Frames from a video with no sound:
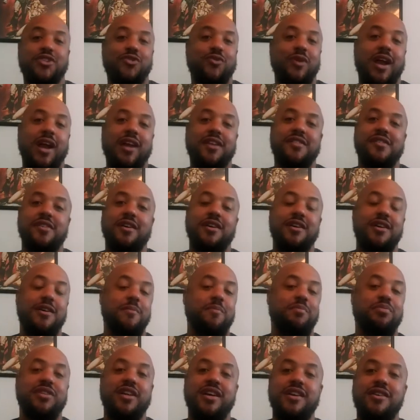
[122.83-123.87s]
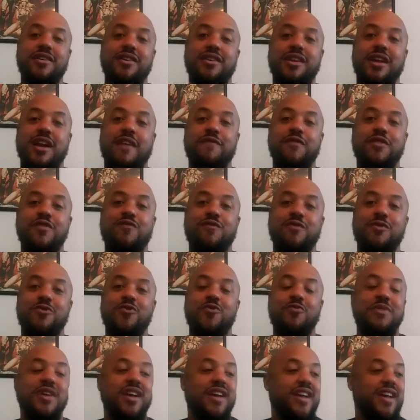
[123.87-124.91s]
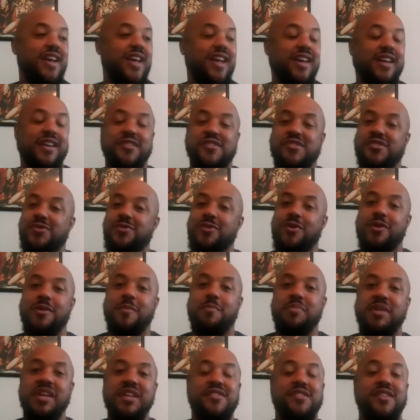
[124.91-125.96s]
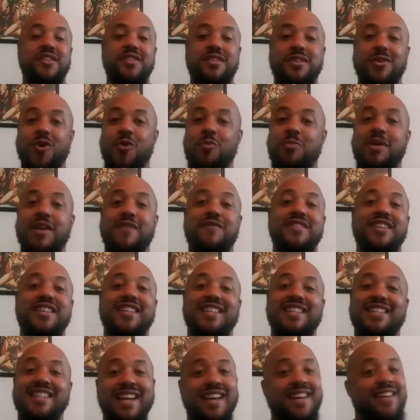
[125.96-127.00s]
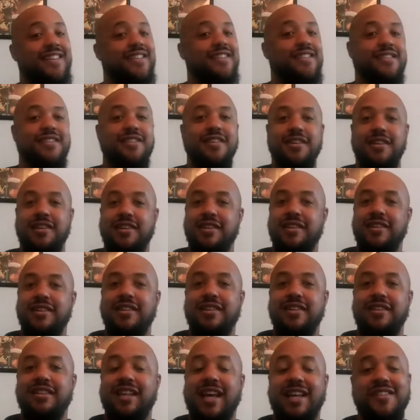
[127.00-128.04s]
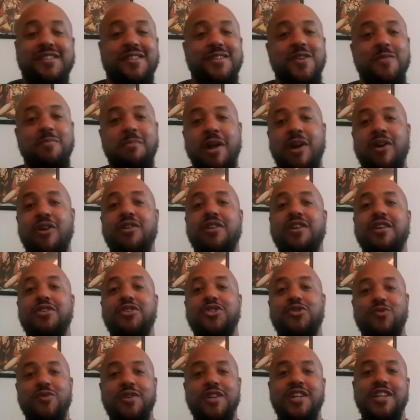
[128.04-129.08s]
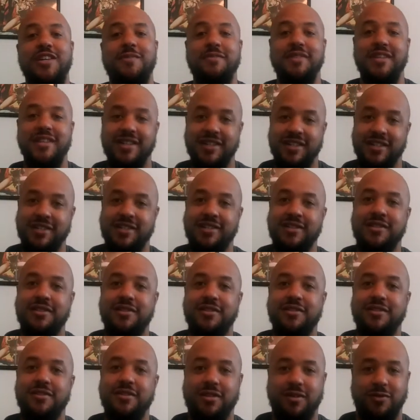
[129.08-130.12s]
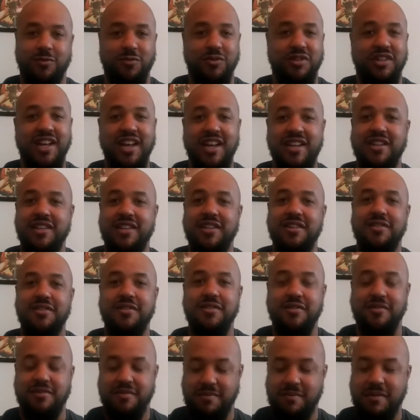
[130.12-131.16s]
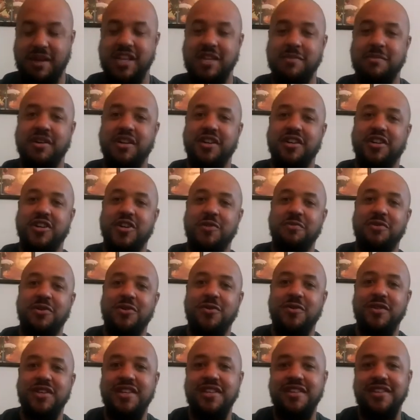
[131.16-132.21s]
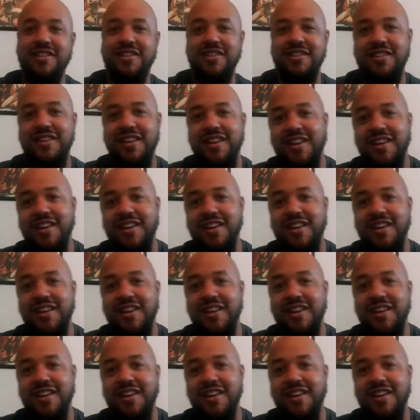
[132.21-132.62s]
tracks player in every room, and can snort a piece of dope every day. That's the American dream, nigga. Well, ain't it? Man, you better come on in.